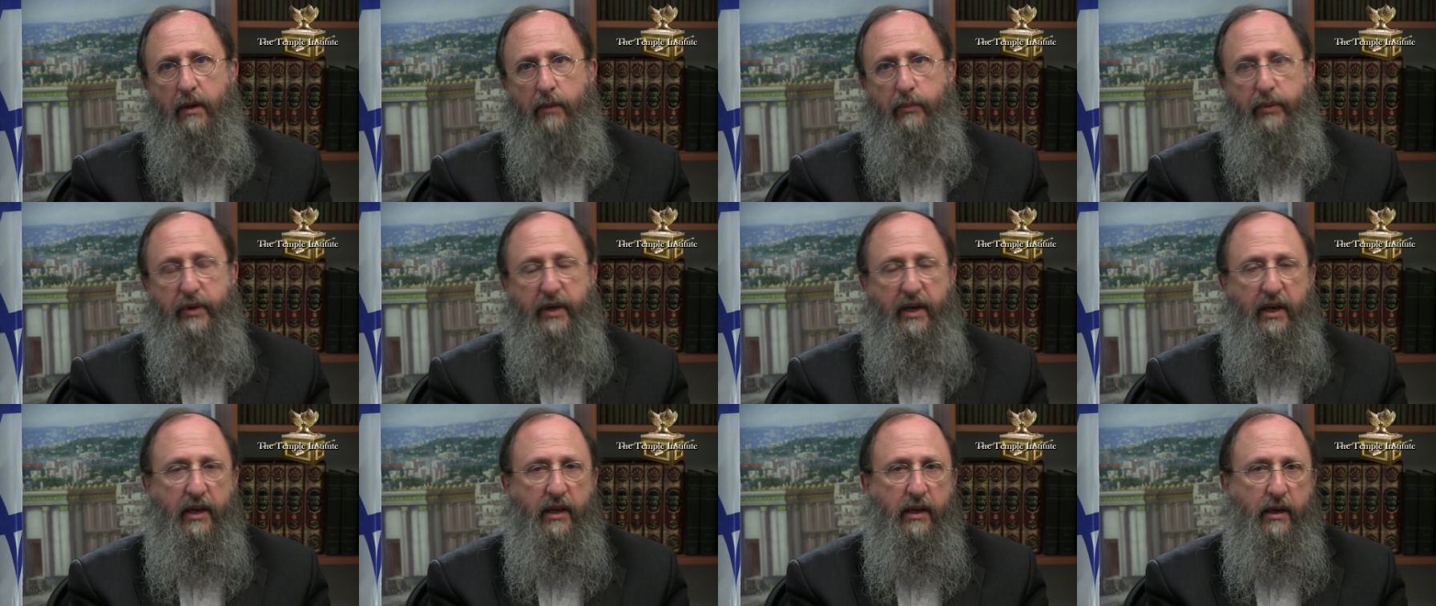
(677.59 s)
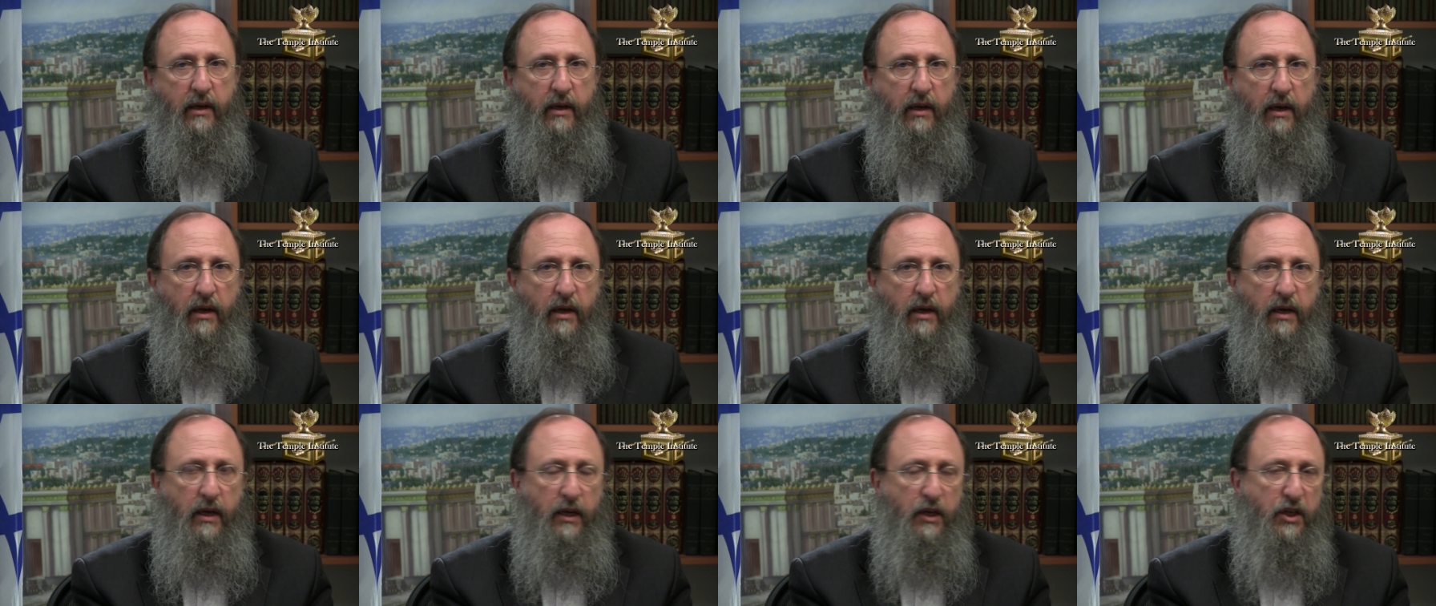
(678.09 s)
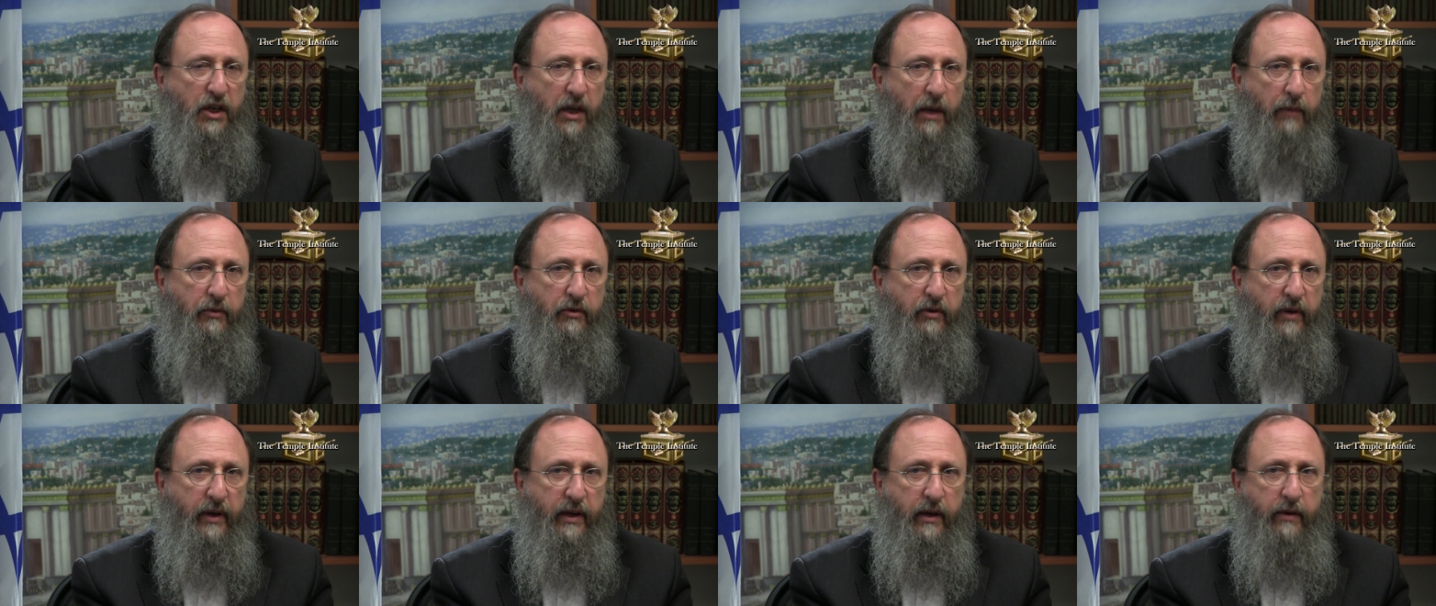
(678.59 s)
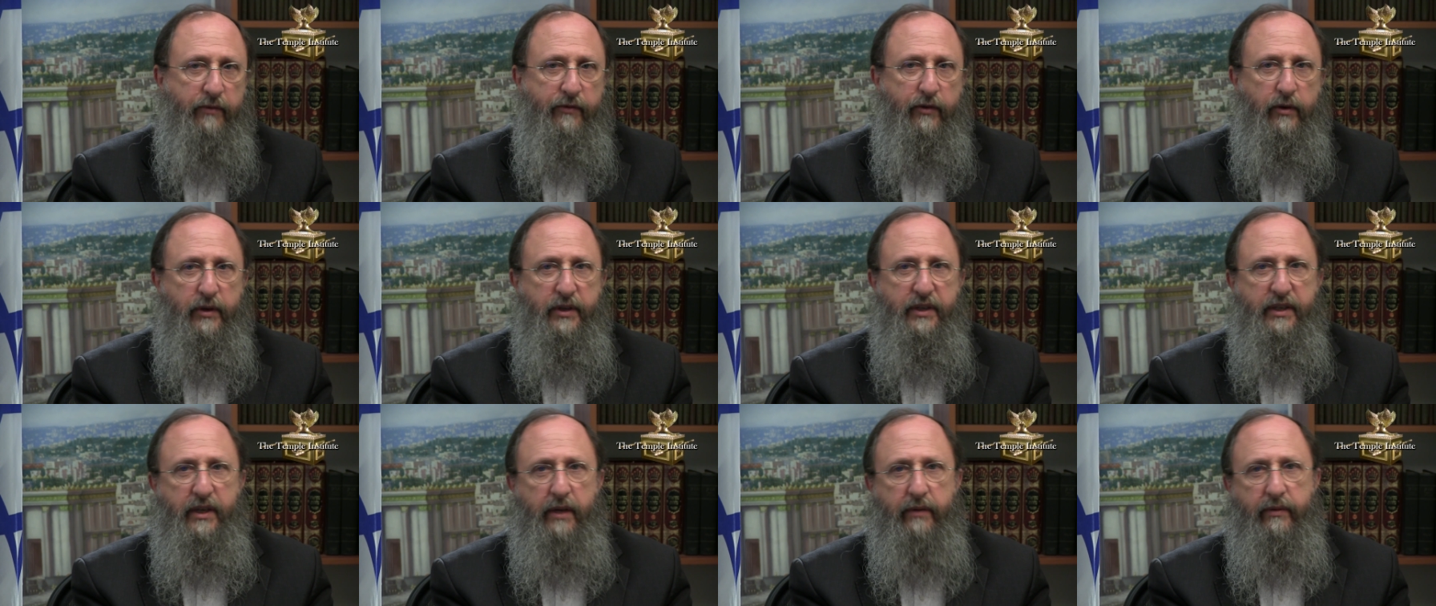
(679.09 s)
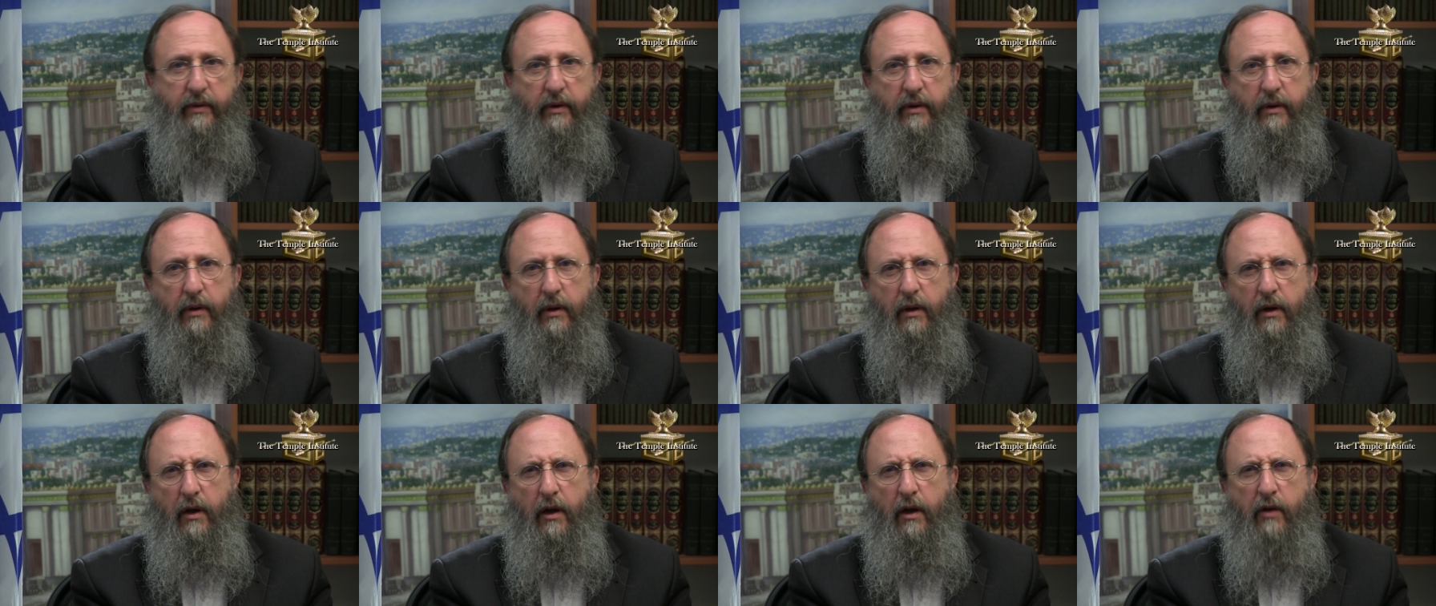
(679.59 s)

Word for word: beginning in chapter eight and verse seven.